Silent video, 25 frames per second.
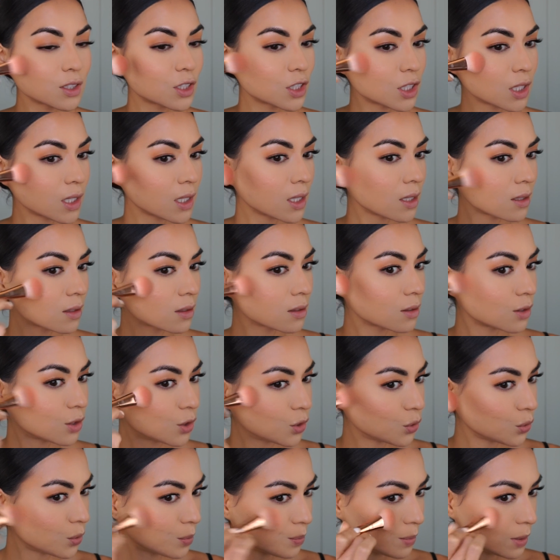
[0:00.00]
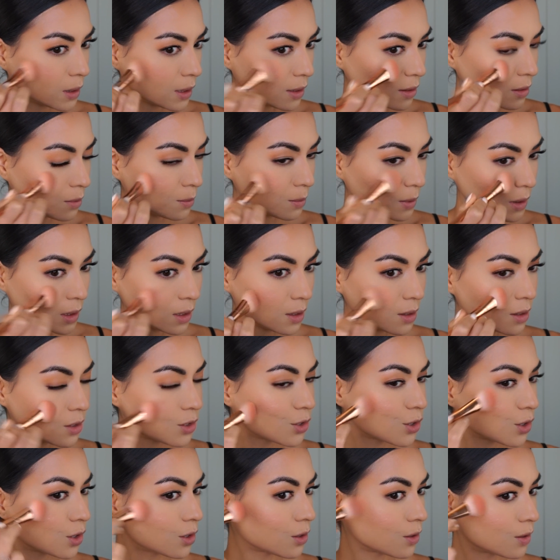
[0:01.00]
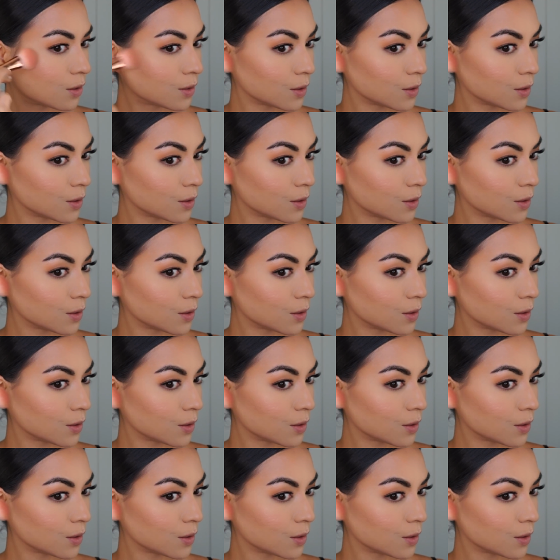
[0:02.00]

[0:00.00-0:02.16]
cheeks you apply the blush.